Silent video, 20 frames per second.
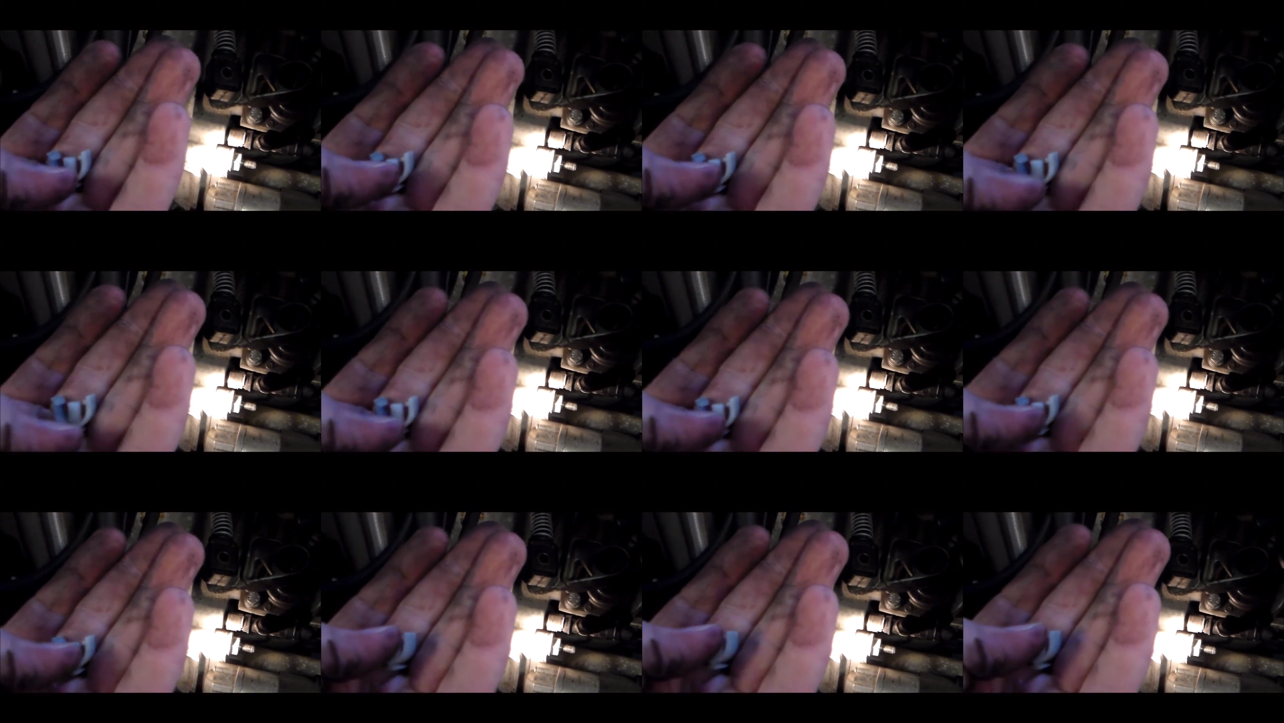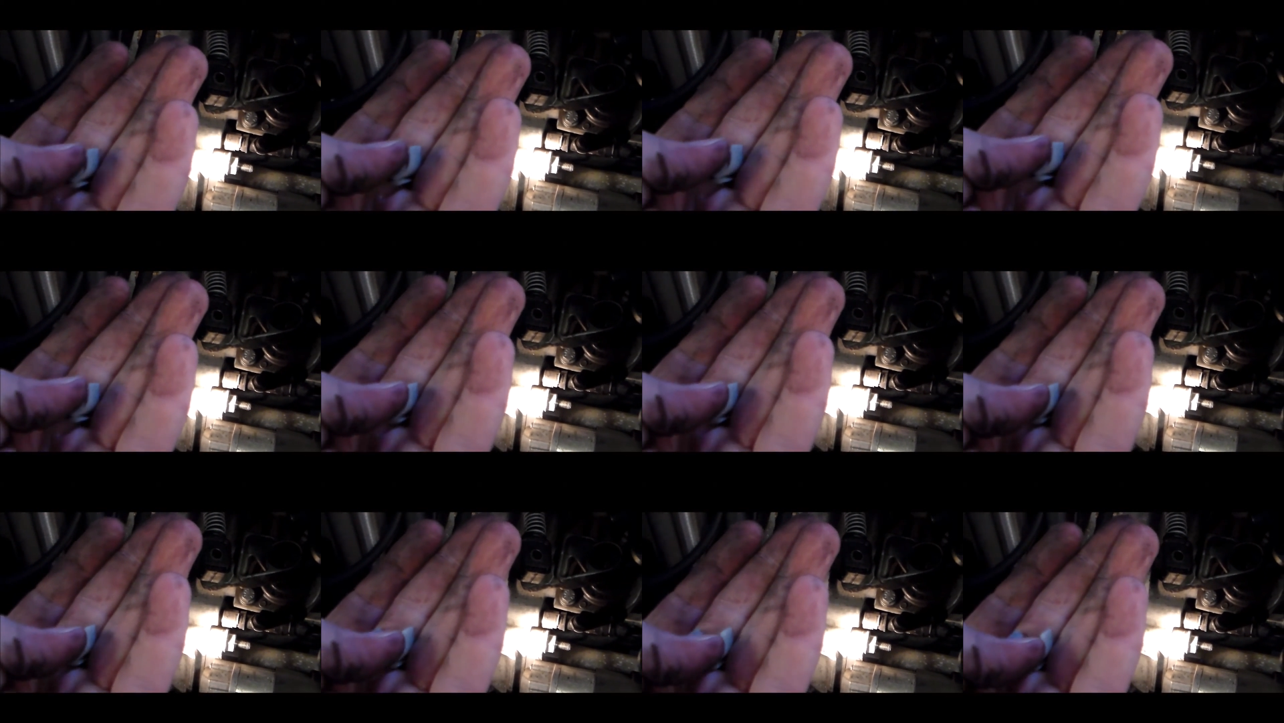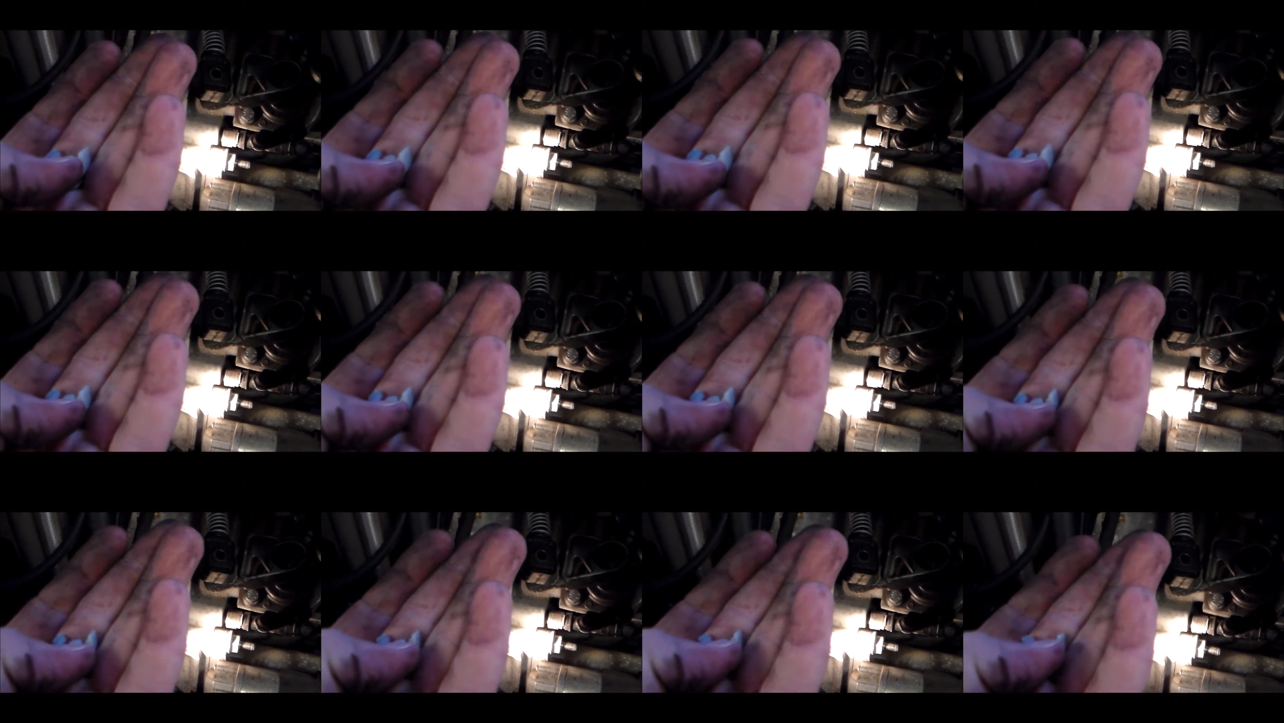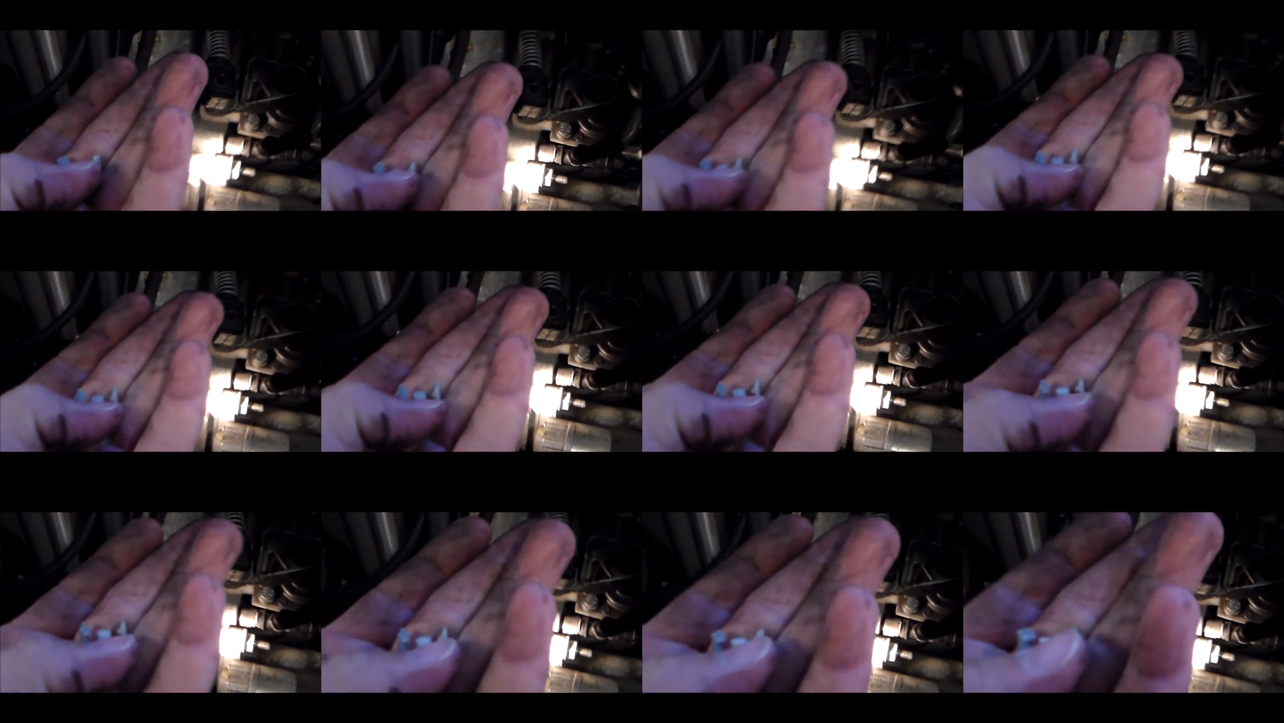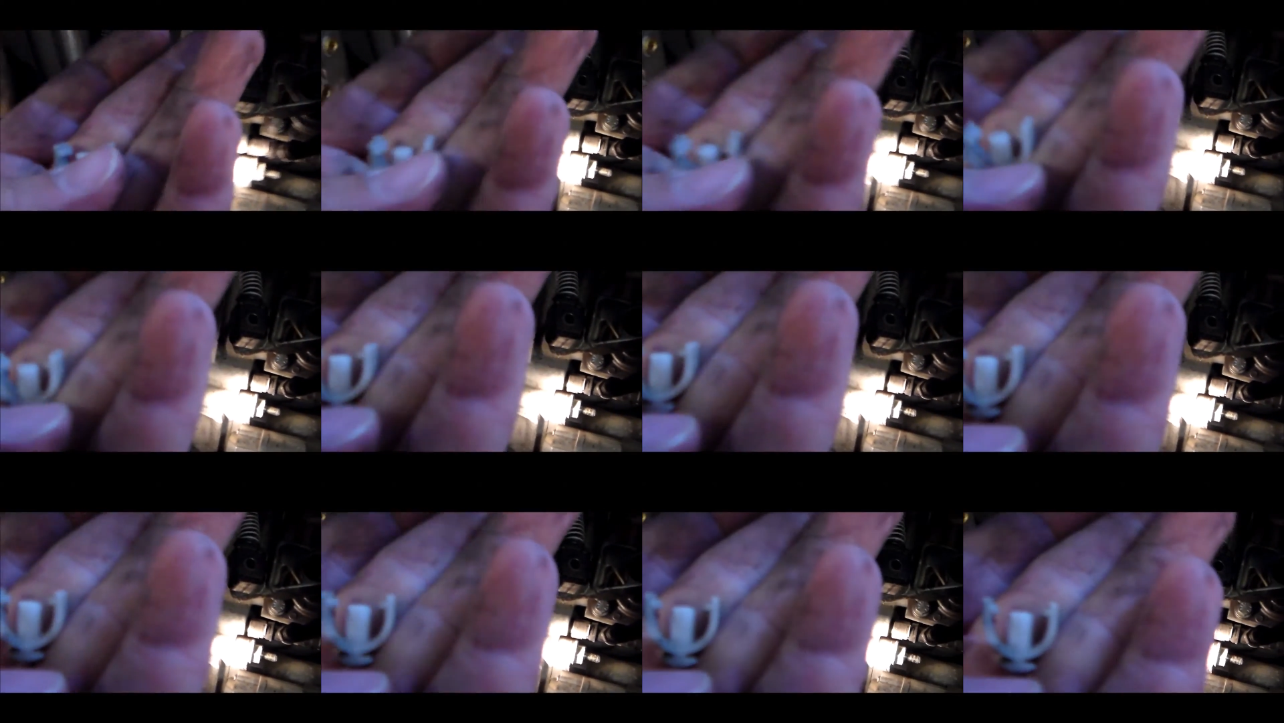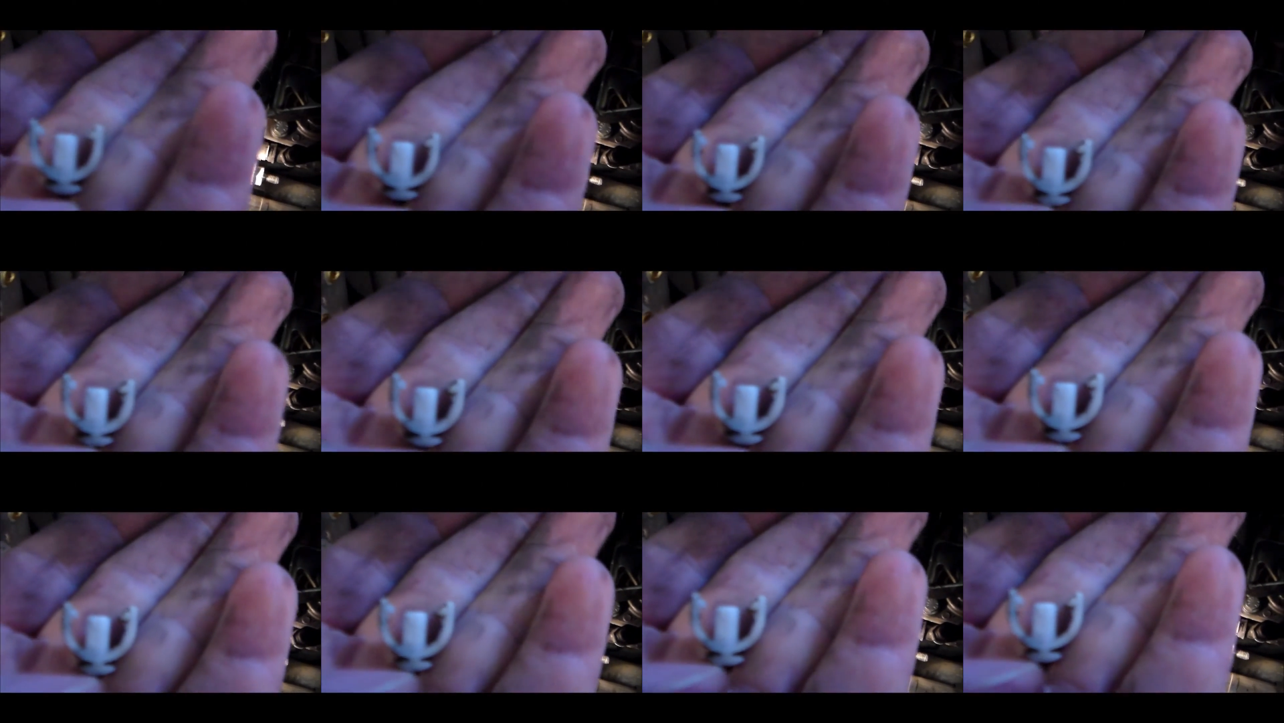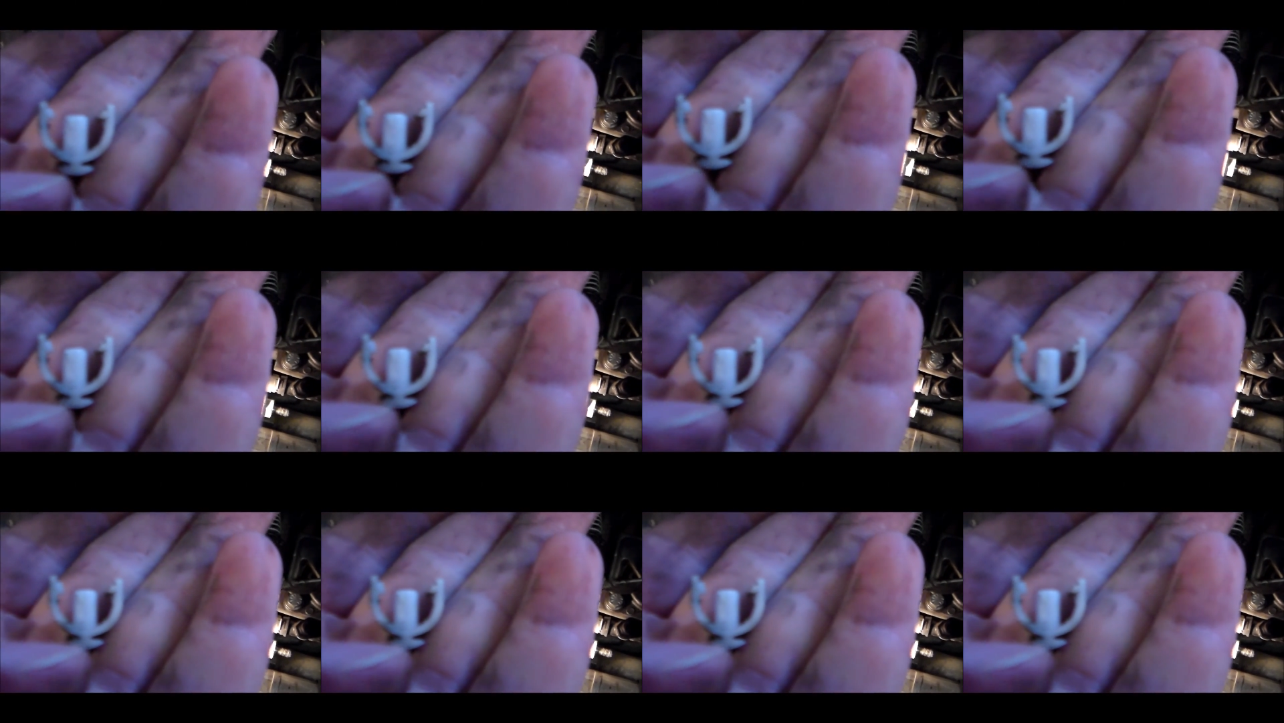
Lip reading: Nobody's mouth can be seen.